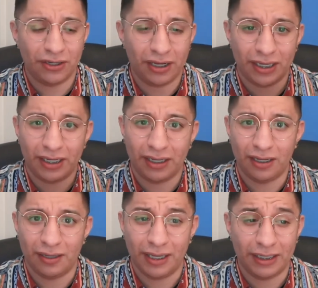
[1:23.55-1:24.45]
they're not getting
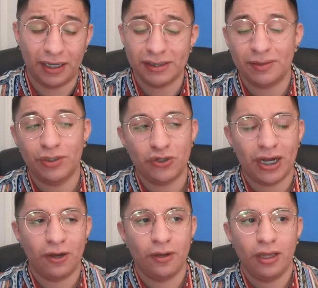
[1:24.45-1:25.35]
any customers
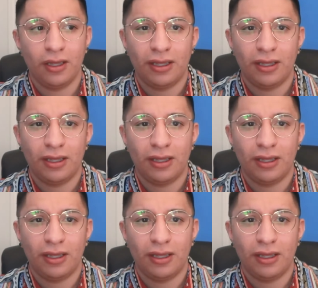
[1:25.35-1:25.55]
right now,